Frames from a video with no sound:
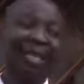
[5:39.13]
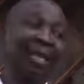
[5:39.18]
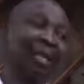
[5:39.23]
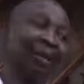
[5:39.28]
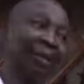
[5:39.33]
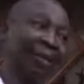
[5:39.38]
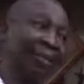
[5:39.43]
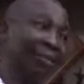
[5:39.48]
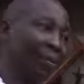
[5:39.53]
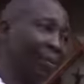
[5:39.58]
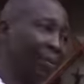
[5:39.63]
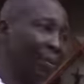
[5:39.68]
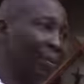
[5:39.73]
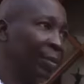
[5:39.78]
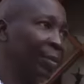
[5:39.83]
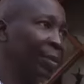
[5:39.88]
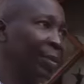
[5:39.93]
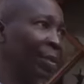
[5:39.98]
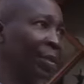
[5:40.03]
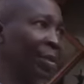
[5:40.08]
the harem
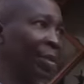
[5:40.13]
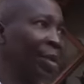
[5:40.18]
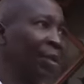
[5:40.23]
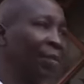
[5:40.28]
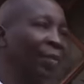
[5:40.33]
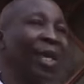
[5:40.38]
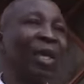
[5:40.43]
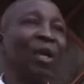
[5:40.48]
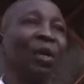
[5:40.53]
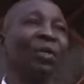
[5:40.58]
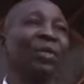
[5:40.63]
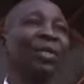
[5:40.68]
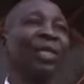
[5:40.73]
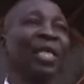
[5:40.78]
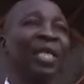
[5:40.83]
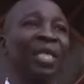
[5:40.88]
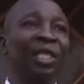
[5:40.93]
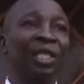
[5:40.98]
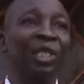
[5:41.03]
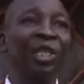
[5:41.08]
because
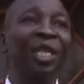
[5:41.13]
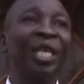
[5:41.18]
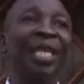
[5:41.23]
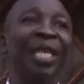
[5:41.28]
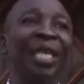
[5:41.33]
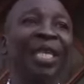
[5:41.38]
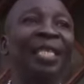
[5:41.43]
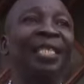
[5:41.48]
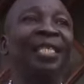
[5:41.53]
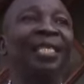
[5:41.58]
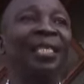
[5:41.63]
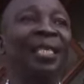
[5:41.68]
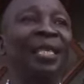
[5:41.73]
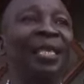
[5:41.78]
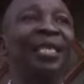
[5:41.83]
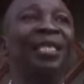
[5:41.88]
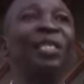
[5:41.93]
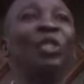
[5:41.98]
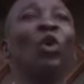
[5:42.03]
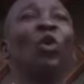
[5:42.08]
she is
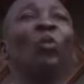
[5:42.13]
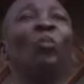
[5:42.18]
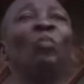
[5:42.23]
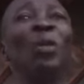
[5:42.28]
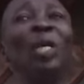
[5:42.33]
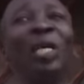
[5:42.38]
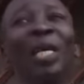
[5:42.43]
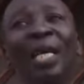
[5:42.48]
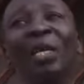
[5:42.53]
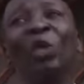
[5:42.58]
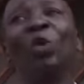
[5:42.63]
a